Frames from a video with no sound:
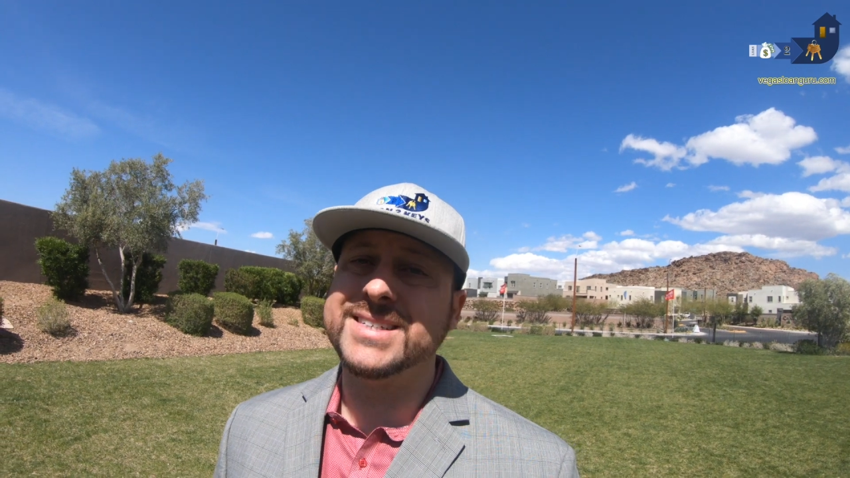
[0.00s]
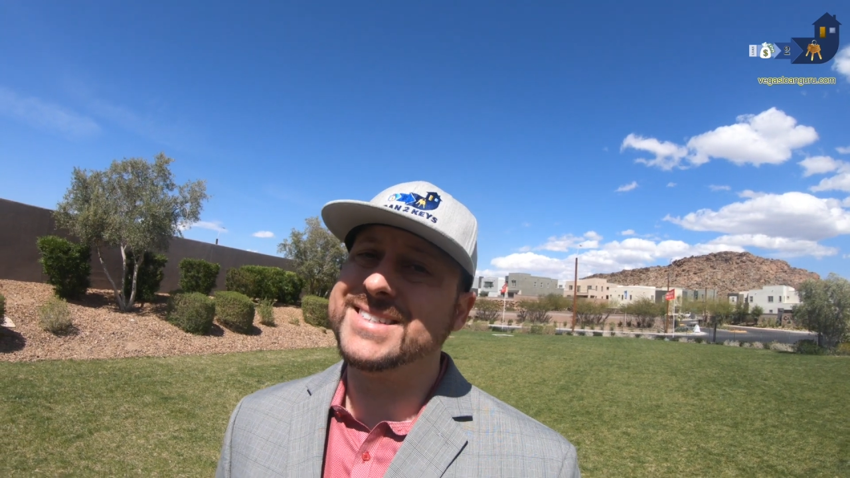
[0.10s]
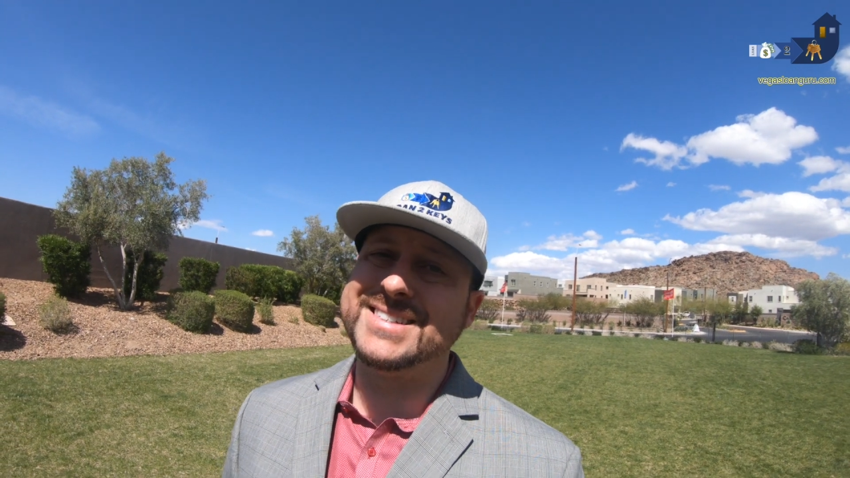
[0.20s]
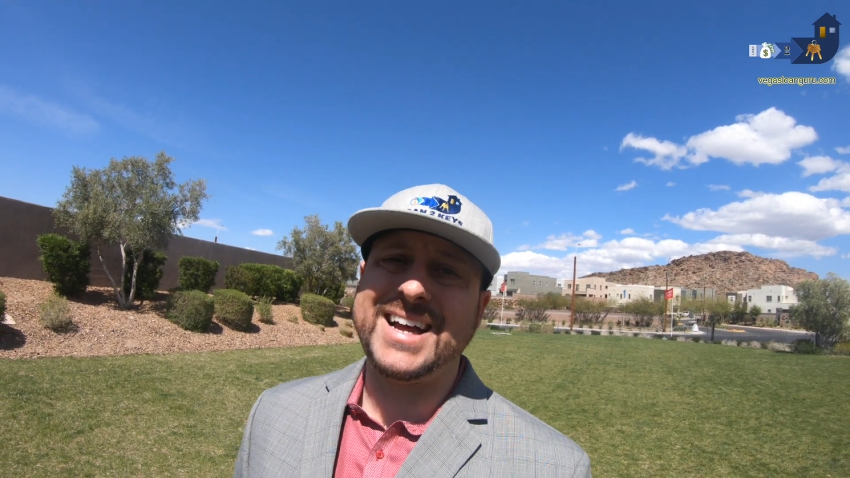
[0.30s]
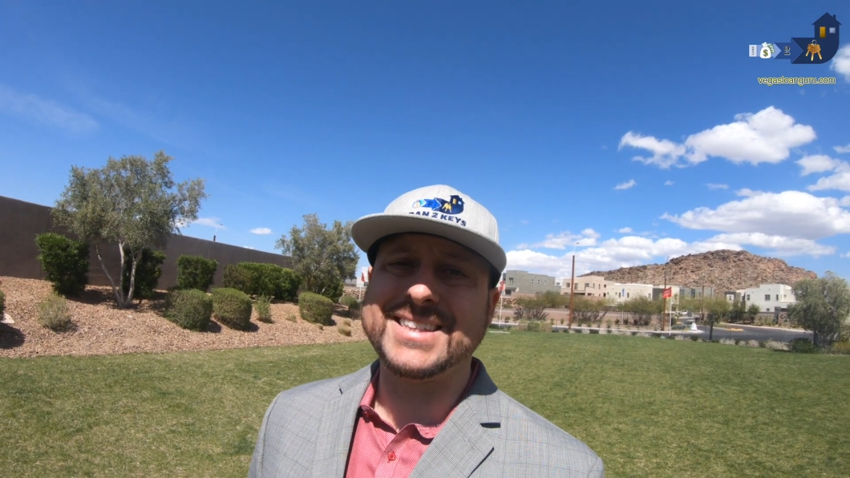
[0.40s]
This
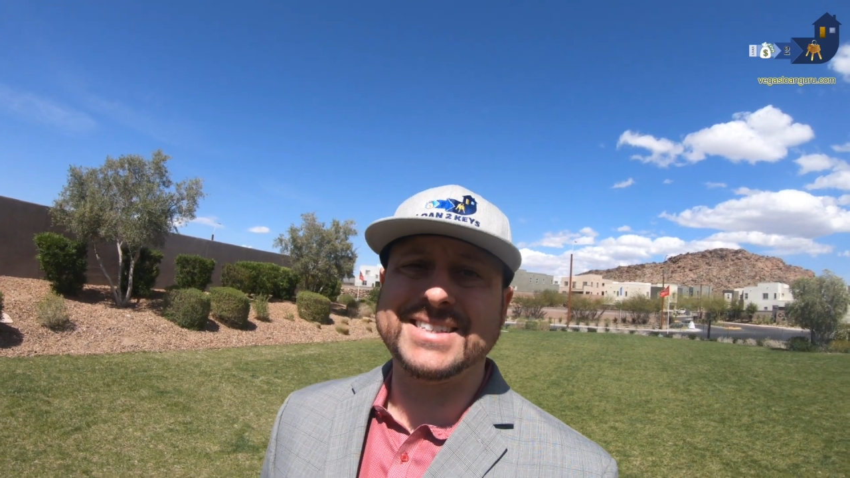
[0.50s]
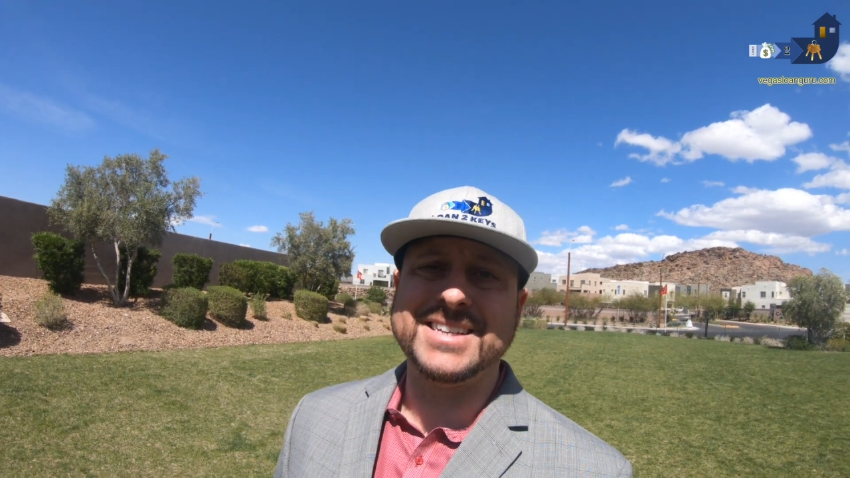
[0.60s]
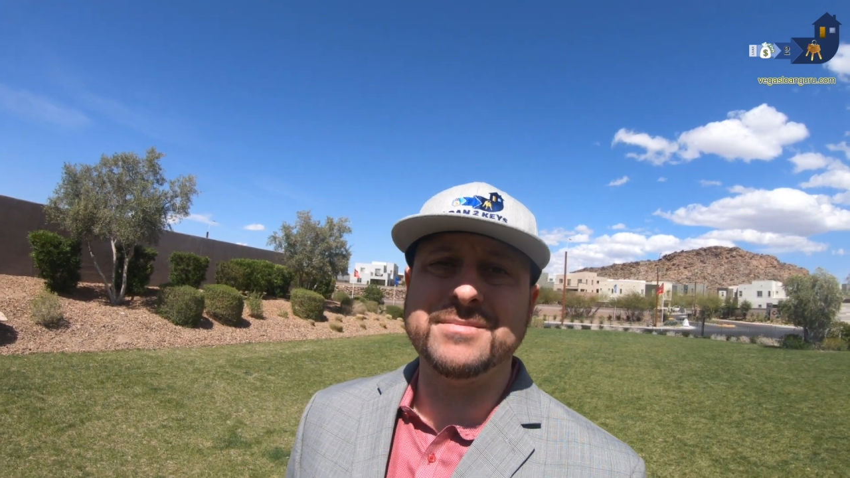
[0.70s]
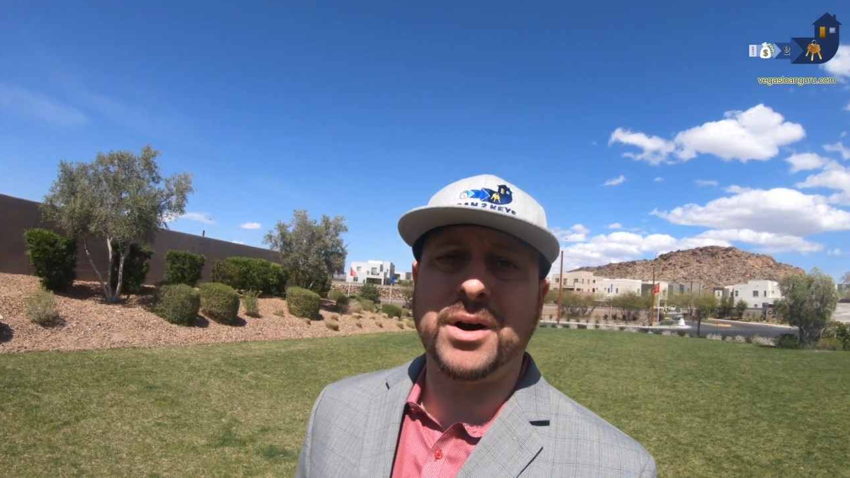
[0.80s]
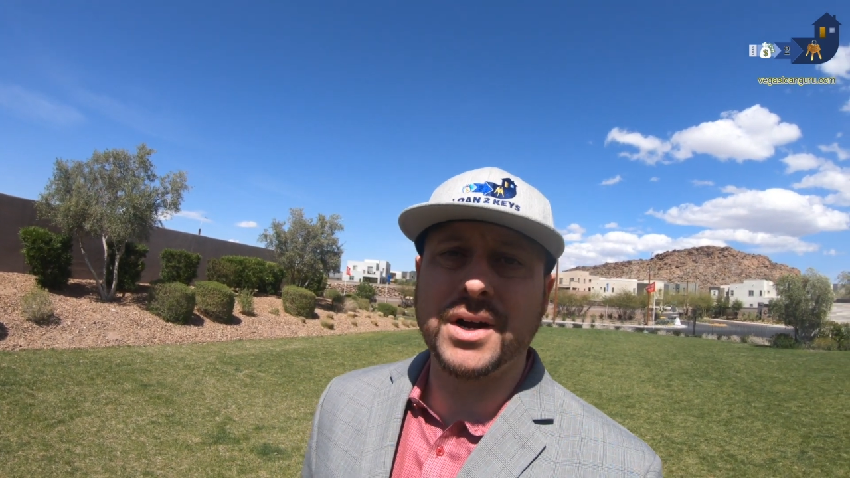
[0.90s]
is not the
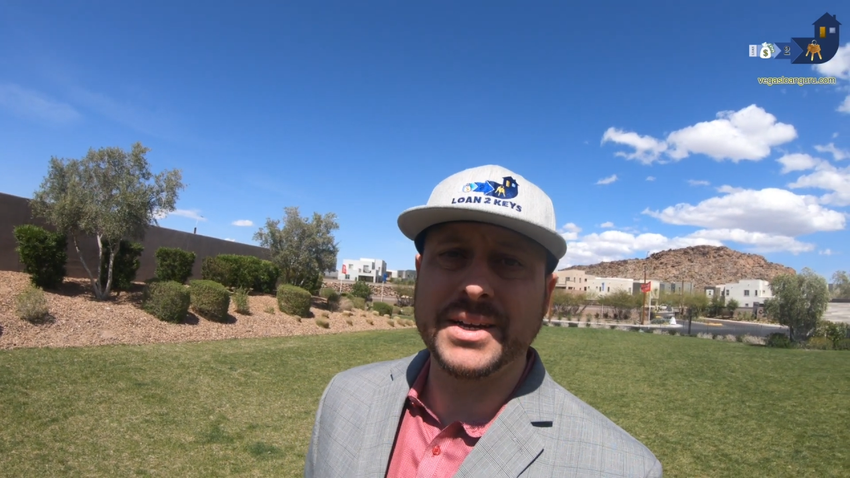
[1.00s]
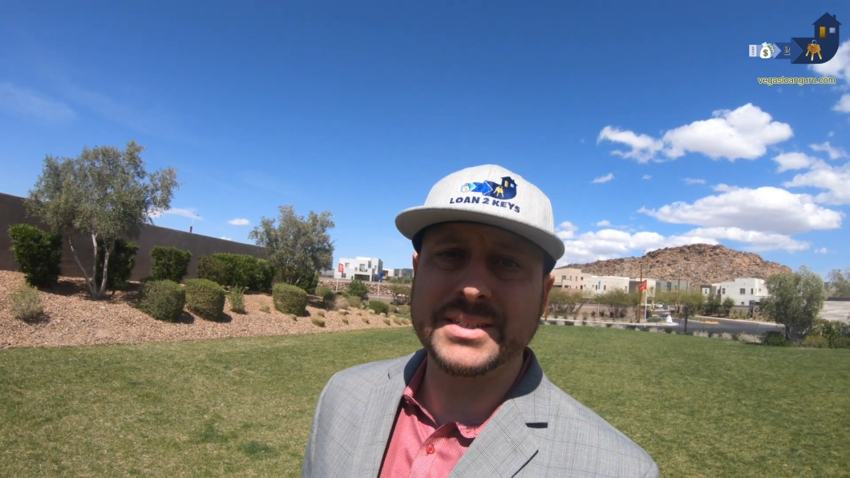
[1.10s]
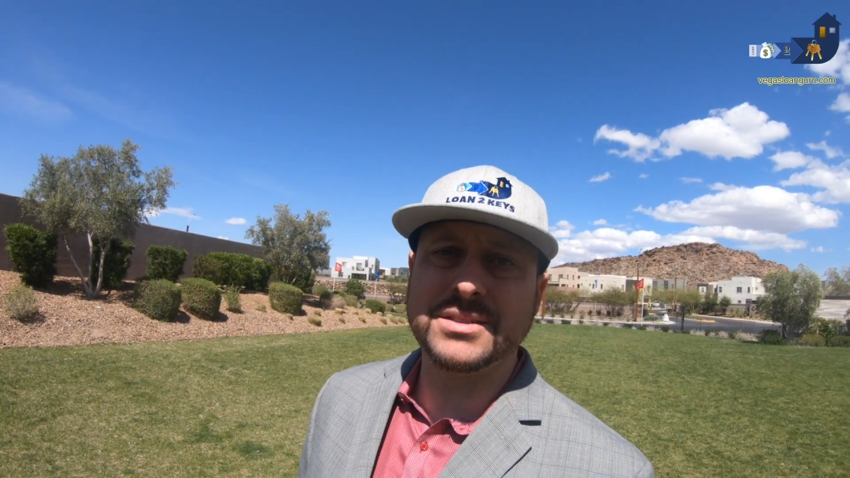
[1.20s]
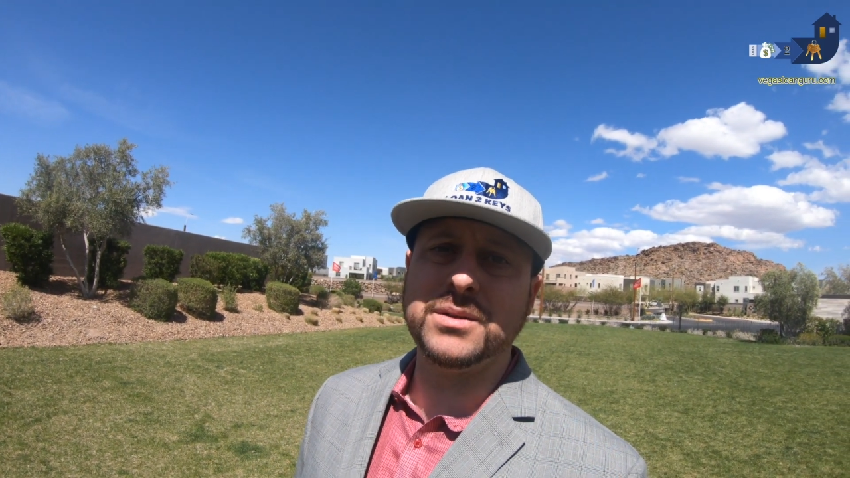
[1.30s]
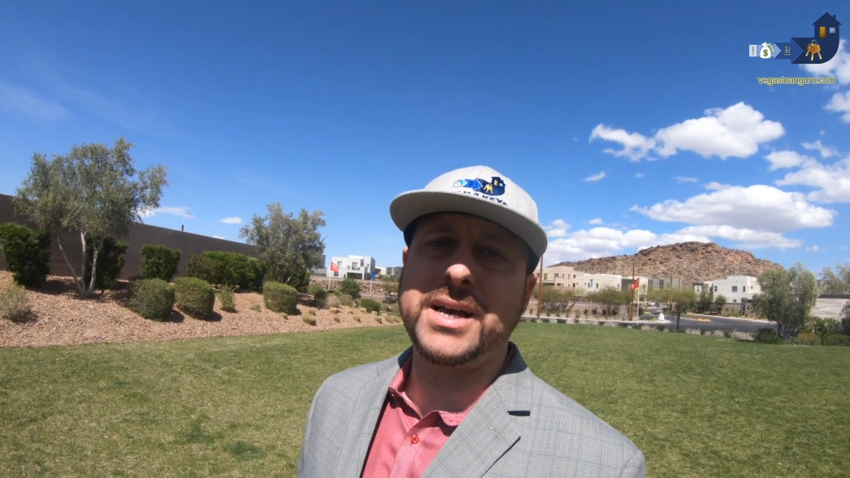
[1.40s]
same market as two